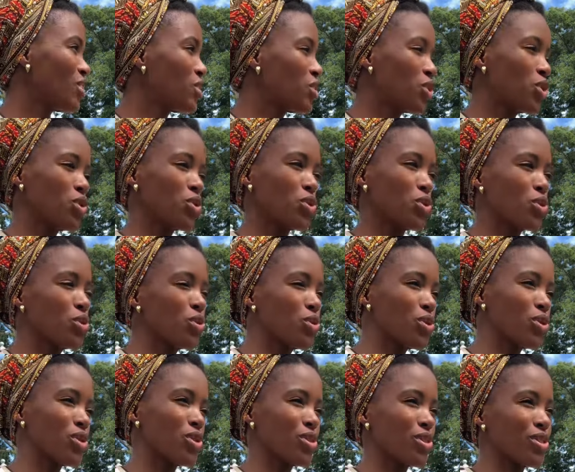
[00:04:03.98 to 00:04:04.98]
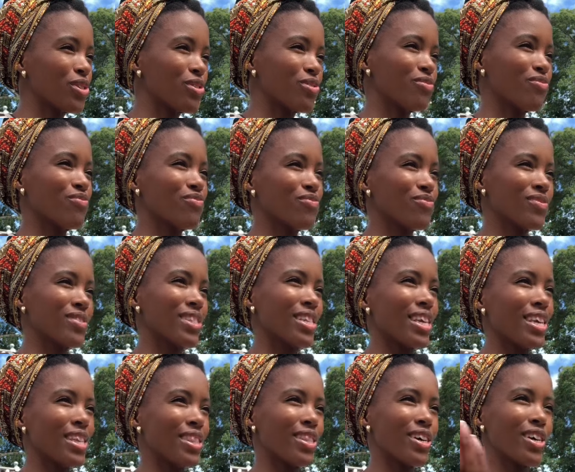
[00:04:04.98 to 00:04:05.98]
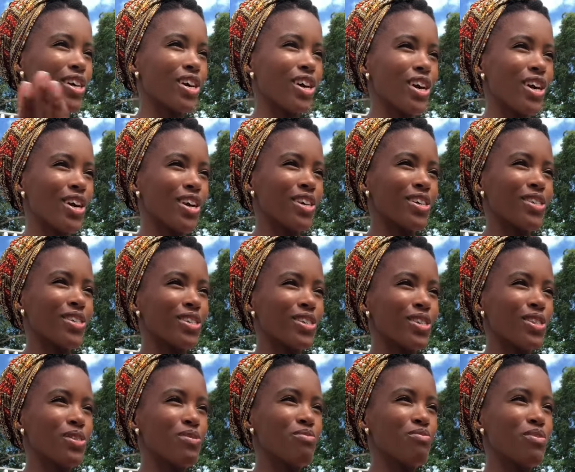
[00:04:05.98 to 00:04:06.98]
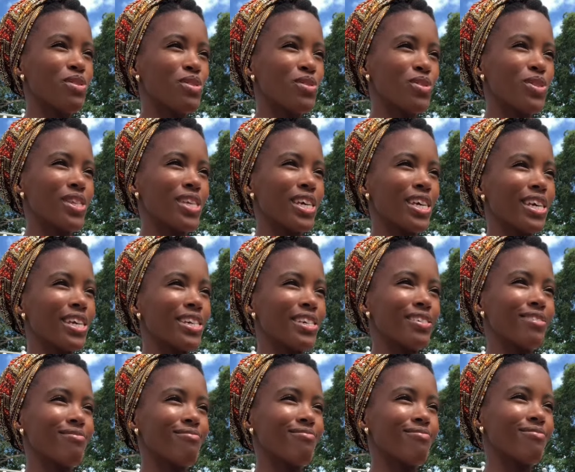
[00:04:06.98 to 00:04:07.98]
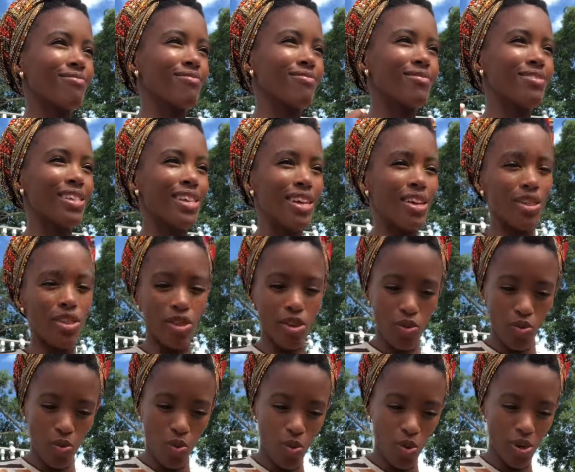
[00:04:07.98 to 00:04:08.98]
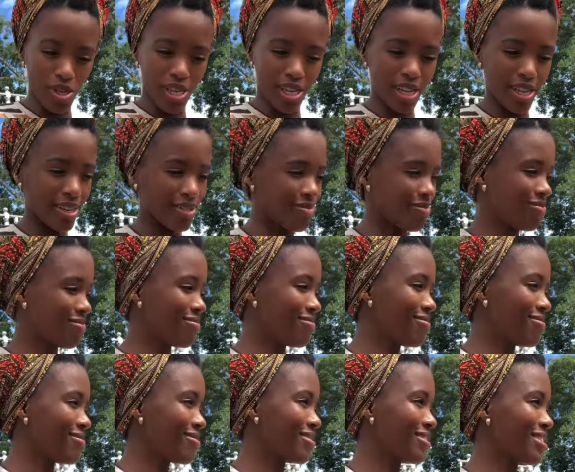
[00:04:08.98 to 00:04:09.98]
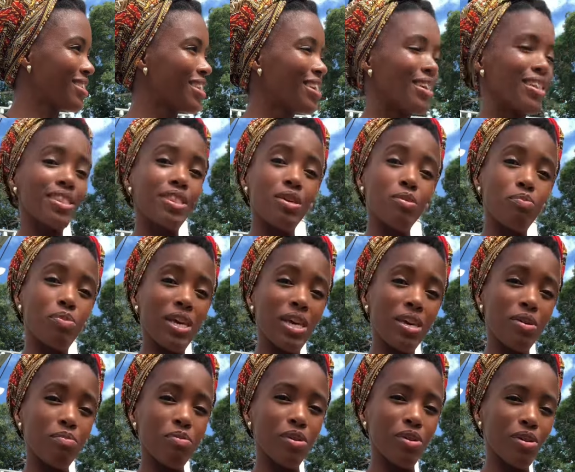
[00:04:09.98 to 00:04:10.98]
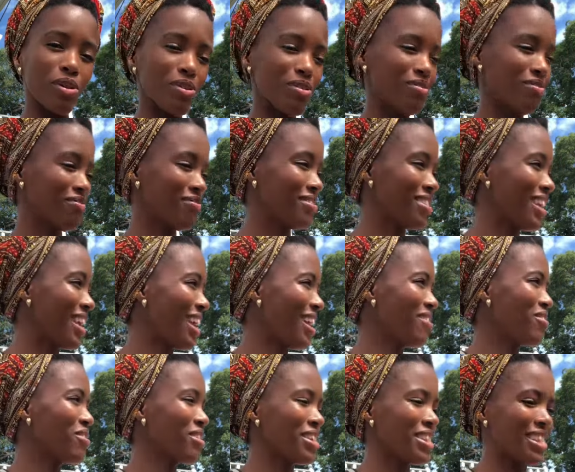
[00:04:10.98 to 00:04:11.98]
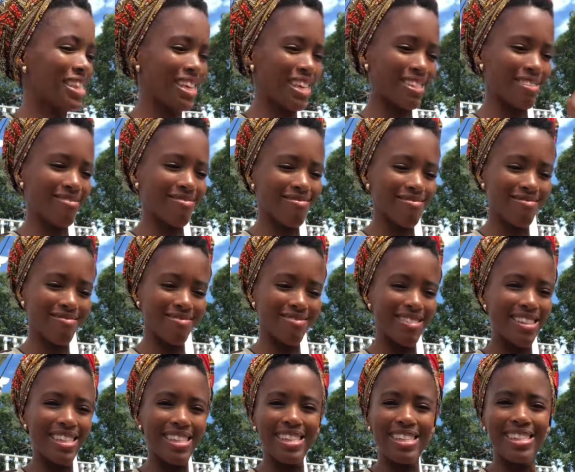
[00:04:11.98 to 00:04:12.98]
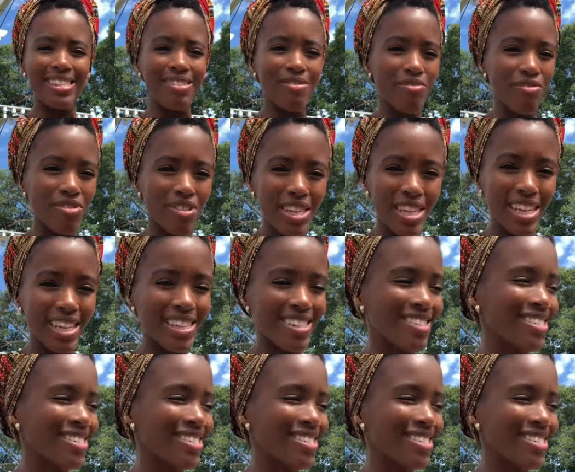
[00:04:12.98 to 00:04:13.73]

2 scooters, the cars, the music, the water, the people, everything. It's a symphony.